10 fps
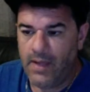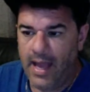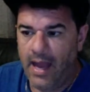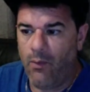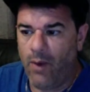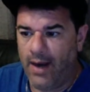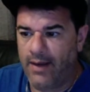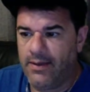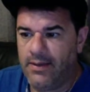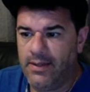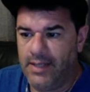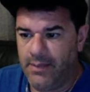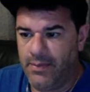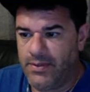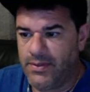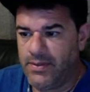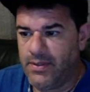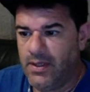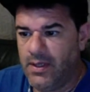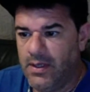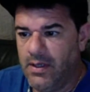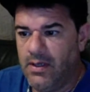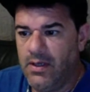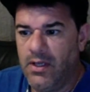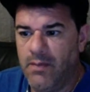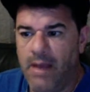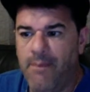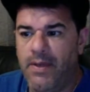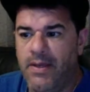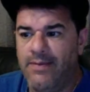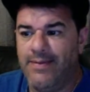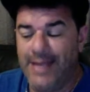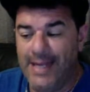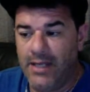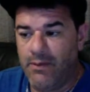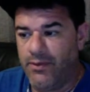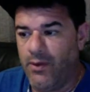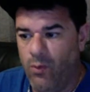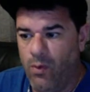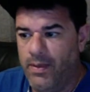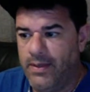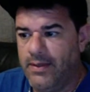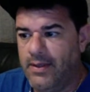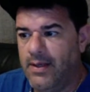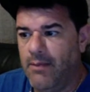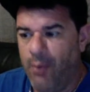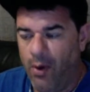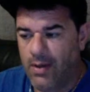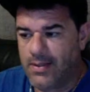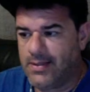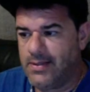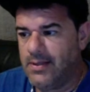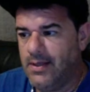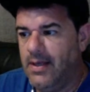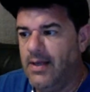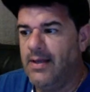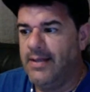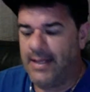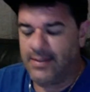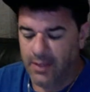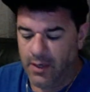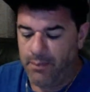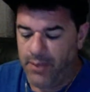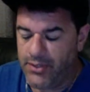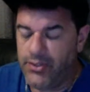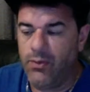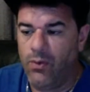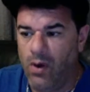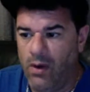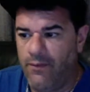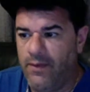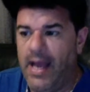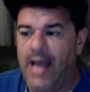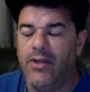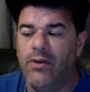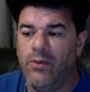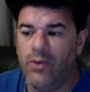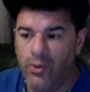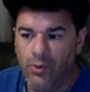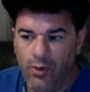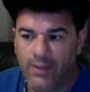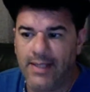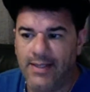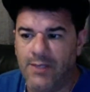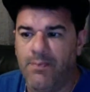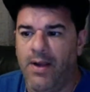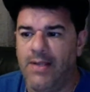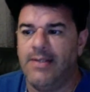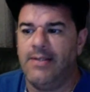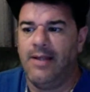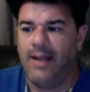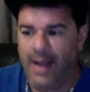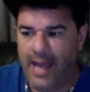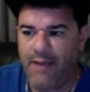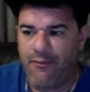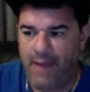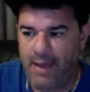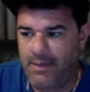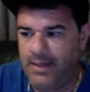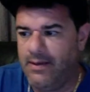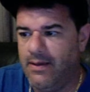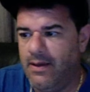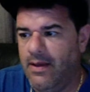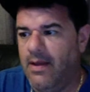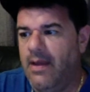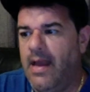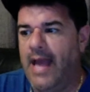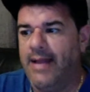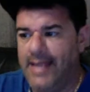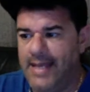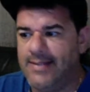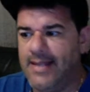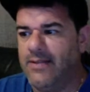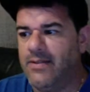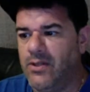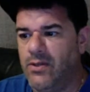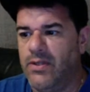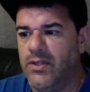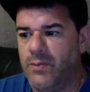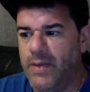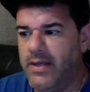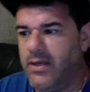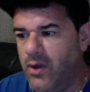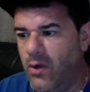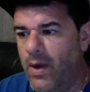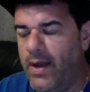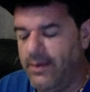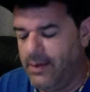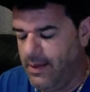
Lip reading: at work, Libras, you might be dealing with a woman, boss, that's going to piss you off. And you looked at this person like family. And they said to you this week, you know what?